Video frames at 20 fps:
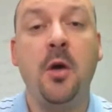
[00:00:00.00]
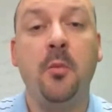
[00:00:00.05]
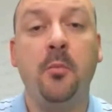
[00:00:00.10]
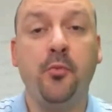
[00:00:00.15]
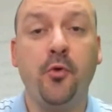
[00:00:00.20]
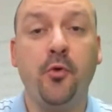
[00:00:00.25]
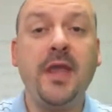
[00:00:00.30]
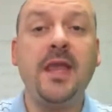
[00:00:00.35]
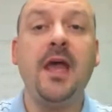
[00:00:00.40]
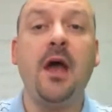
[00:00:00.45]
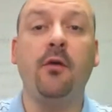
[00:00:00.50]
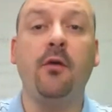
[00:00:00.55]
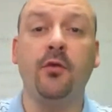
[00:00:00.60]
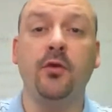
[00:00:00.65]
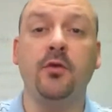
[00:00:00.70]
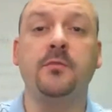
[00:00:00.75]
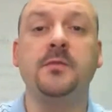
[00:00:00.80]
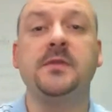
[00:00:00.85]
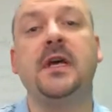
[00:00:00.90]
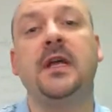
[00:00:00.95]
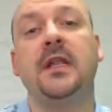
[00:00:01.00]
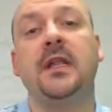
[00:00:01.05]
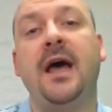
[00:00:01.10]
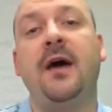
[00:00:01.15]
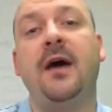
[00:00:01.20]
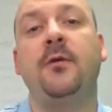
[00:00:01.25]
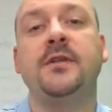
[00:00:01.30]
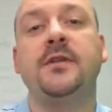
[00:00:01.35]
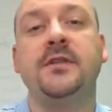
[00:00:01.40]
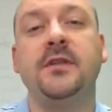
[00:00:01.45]
Breakout rooms
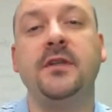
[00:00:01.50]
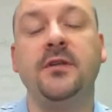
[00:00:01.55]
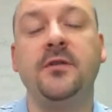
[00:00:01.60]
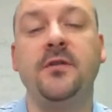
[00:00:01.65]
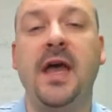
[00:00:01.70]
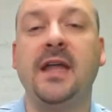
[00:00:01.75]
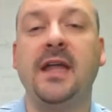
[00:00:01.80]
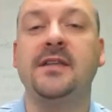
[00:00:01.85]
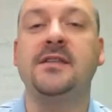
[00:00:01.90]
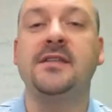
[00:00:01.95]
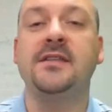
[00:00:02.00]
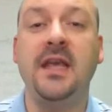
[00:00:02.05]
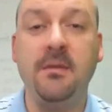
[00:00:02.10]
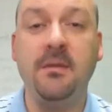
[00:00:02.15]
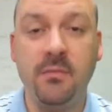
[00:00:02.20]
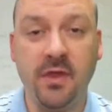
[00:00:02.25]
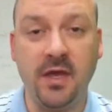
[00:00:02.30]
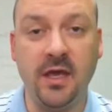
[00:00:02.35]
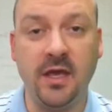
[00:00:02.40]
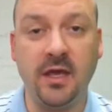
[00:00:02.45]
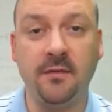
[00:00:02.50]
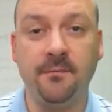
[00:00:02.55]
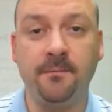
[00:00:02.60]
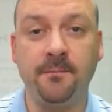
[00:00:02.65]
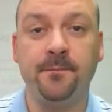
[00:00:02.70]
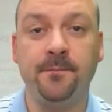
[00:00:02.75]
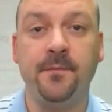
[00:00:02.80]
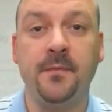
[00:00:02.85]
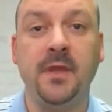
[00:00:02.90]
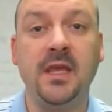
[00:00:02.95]
allow us to do that same thing
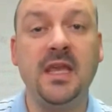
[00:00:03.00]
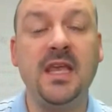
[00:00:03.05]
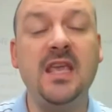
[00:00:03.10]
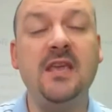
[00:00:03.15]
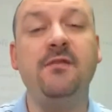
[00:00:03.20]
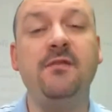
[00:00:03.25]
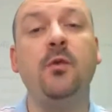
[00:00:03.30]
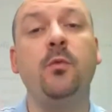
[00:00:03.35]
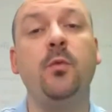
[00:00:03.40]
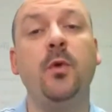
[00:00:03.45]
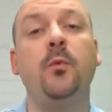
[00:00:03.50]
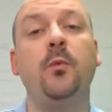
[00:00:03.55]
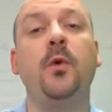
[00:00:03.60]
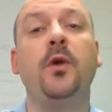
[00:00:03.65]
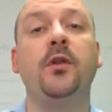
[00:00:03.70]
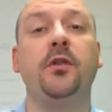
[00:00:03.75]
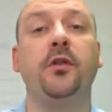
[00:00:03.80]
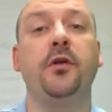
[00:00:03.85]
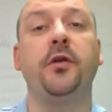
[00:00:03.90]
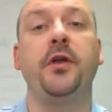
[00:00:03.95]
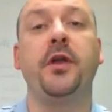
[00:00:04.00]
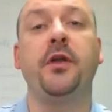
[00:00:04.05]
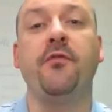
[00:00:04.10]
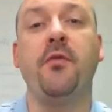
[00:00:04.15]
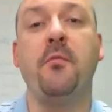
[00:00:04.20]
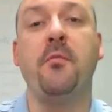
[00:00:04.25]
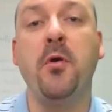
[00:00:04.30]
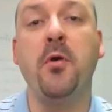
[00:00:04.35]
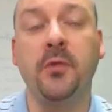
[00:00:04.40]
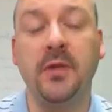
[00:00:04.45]
even when we're learning
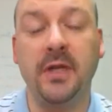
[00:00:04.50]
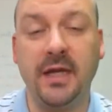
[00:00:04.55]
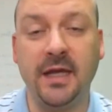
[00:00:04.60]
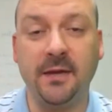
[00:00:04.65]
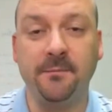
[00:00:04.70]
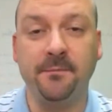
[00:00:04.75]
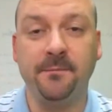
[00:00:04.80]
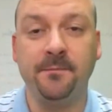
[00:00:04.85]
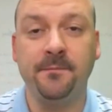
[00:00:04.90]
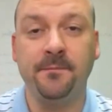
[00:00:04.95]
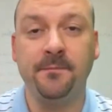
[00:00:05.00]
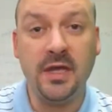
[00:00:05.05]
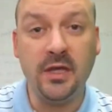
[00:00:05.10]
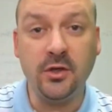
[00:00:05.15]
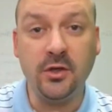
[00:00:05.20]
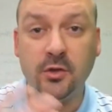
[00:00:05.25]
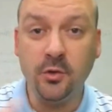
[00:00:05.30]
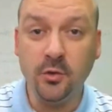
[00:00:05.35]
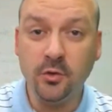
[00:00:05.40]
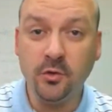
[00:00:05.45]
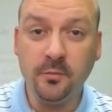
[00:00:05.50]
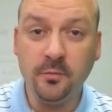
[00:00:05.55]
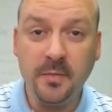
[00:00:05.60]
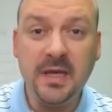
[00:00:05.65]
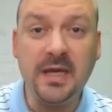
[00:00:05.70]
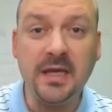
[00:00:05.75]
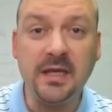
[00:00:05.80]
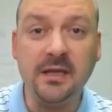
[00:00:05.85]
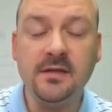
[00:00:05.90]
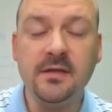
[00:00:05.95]
remotely. In Google
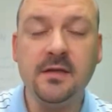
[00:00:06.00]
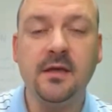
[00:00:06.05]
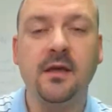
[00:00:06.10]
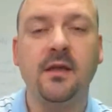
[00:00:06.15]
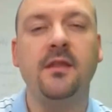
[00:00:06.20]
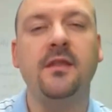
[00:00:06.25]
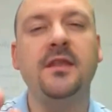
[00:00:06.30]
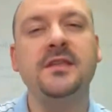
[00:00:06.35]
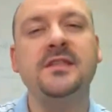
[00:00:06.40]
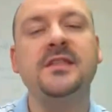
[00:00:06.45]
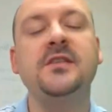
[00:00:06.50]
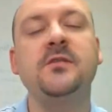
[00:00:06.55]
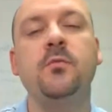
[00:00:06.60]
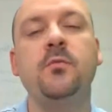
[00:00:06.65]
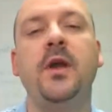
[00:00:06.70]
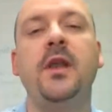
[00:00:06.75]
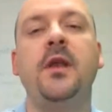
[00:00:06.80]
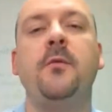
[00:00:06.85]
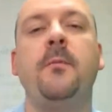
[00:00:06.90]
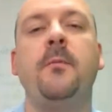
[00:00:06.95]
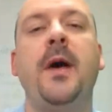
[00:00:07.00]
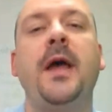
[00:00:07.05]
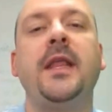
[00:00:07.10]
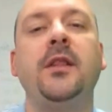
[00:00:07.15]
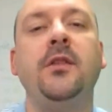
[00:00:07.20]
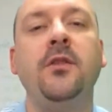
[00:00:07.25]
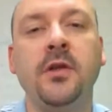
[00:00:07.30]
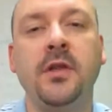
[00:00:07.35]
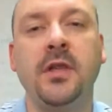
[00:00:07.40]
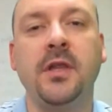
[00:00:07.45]
Meet, this is what it might
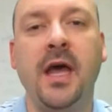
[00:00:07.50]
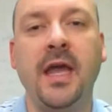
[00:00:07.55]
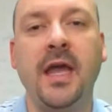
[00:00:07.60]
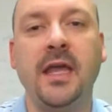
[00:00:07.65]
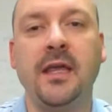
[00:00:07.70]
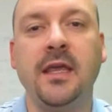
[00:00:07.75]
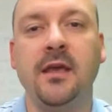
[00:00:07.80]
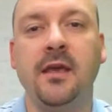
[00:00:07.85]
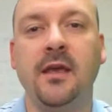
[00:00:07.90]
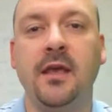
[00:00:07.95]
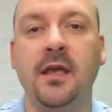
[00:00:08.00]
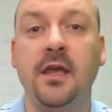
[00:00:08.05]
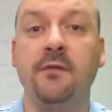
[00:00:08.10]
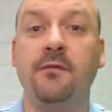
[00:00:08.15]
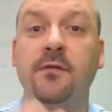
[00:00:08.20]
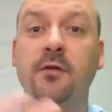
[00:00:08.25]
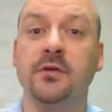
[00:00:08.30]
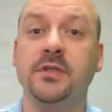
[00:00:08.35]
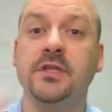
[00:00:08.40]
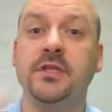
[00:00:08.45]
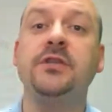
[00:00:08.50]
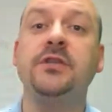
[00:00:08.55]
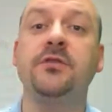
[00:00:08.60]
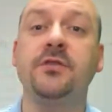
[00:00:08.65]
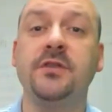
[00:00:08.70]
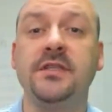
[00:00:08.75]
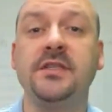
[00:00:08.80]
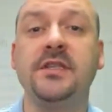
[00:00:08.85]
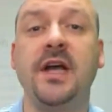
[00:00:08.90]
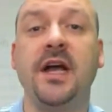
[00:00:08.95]
look like if your teacher
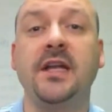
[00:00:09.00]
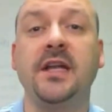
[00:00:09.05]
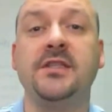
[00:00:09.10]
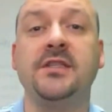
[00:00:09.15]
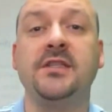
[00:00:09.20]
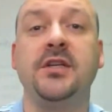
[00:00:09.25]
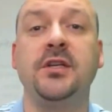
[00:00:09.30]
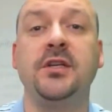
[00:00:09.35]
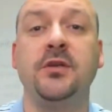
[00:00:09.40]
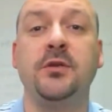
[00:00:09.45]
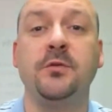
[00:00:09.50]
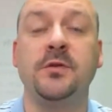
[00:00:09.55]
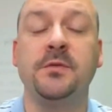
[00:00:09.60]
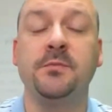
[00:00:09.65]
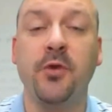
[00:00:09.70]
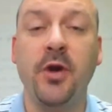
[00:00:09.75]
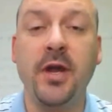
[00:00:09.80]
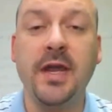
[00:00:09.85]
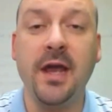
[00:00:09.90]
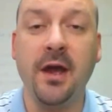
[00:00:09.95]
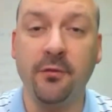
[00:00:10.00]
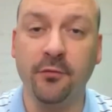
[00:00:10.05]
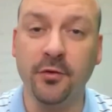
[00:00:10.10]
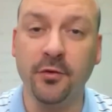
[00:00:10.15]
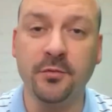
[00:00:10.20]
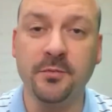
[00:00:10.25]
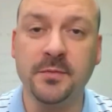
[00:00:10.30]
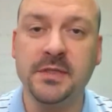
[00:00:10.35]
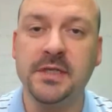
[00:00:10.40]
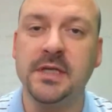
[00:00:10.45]
decides to use breakout
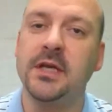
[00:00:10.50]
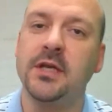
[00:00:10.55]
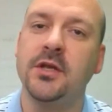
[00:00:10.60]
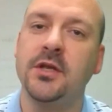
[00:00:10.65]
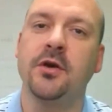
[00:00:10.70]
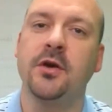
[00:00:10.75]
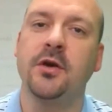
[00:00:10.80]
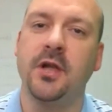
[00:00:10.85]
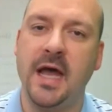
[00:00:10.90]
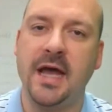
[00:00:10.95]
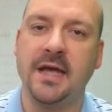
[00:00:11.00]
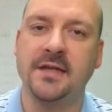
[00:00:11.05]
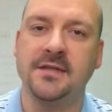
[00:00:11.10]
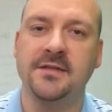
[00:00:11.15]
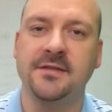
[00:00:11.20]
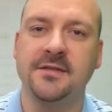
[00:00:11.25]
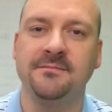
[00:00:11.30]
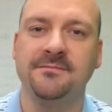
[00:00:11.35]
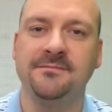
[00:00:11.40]
rooms in your class.